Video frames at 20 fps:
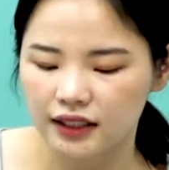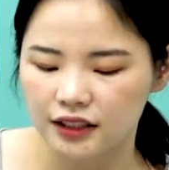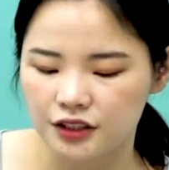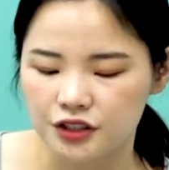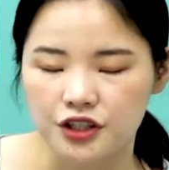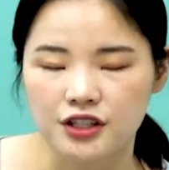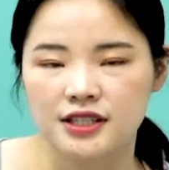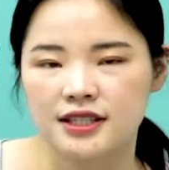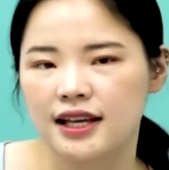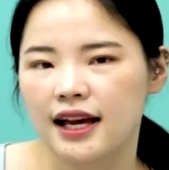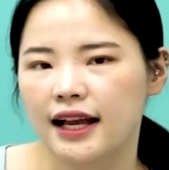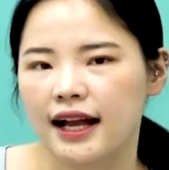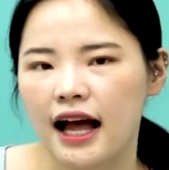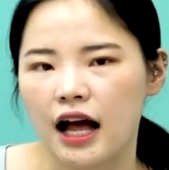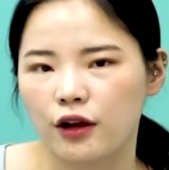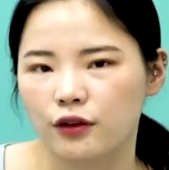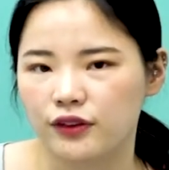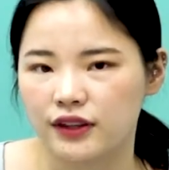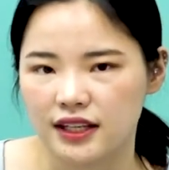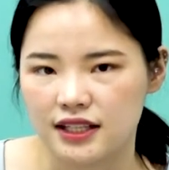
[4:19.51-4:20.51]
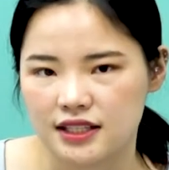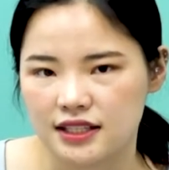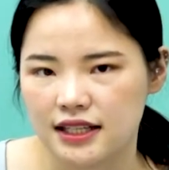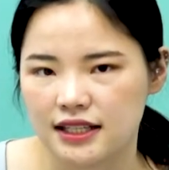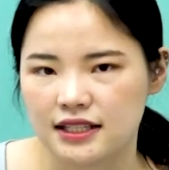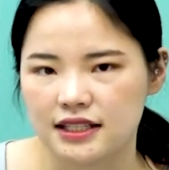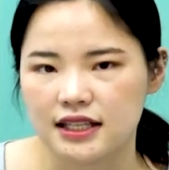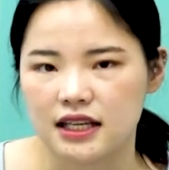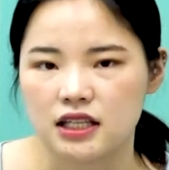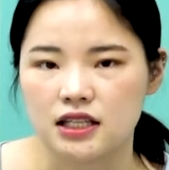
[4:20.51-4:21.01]
Just like how
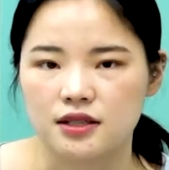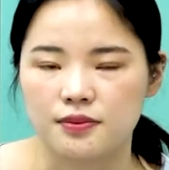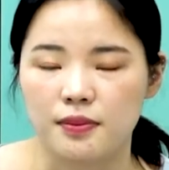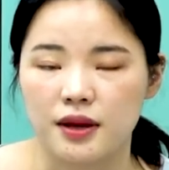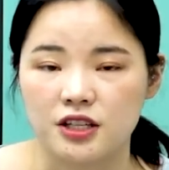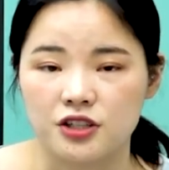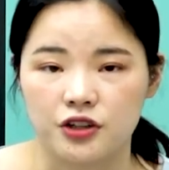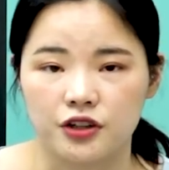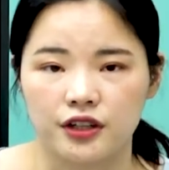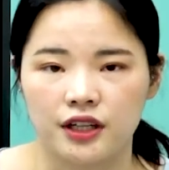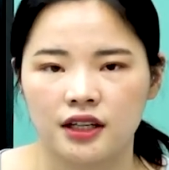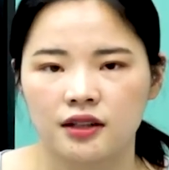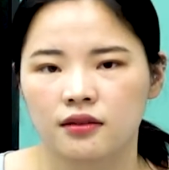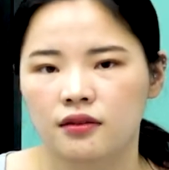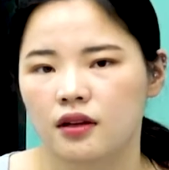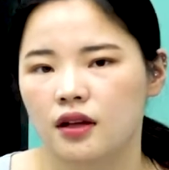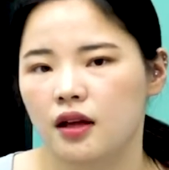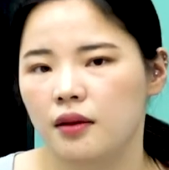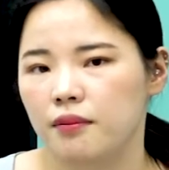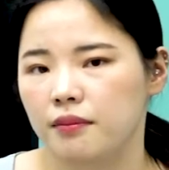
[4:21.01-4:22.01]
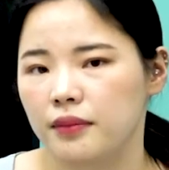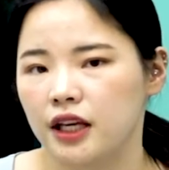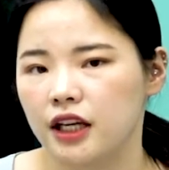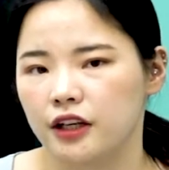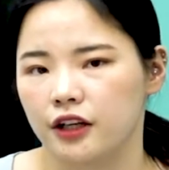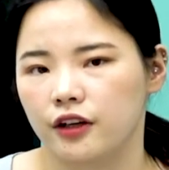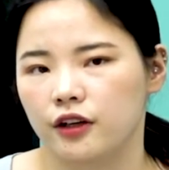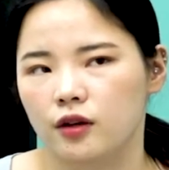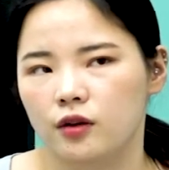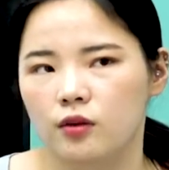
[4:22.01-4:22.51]
distance is measured in
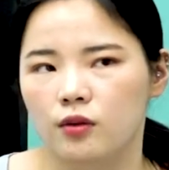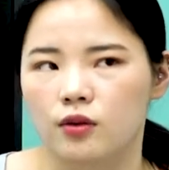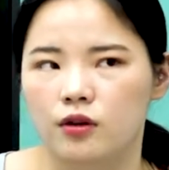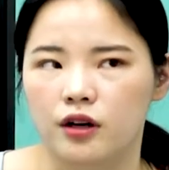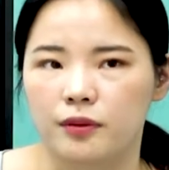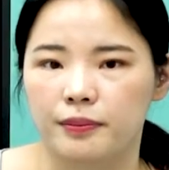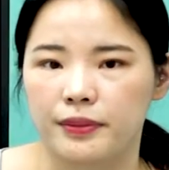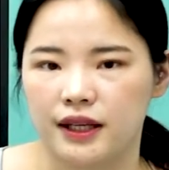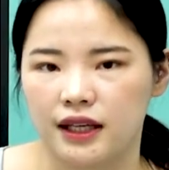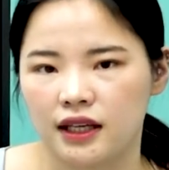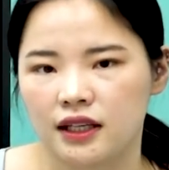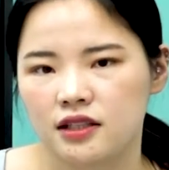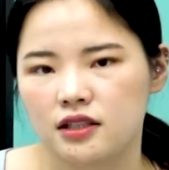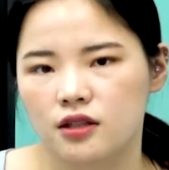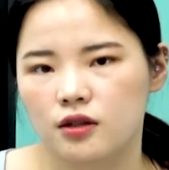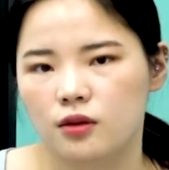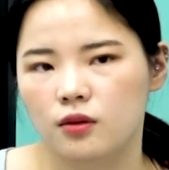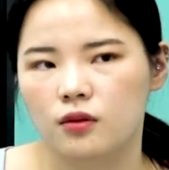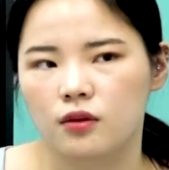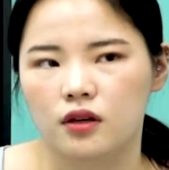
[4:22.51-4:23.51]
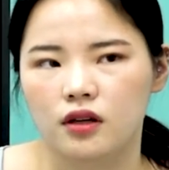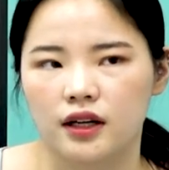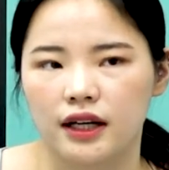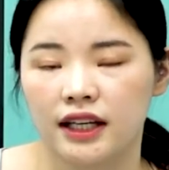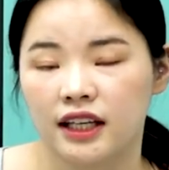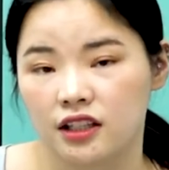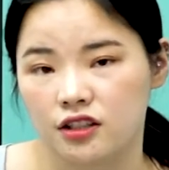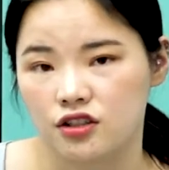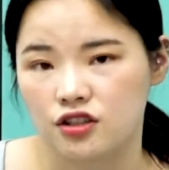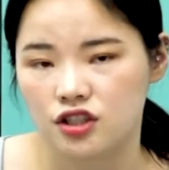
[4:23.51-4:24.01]
meter or feet or
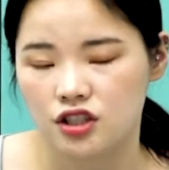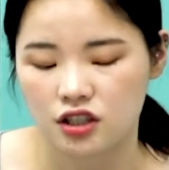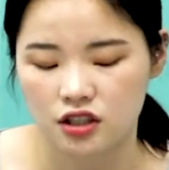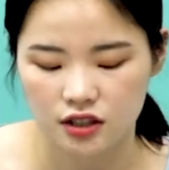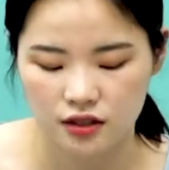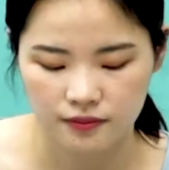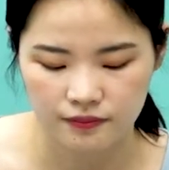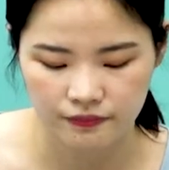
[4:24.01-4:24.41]
inch.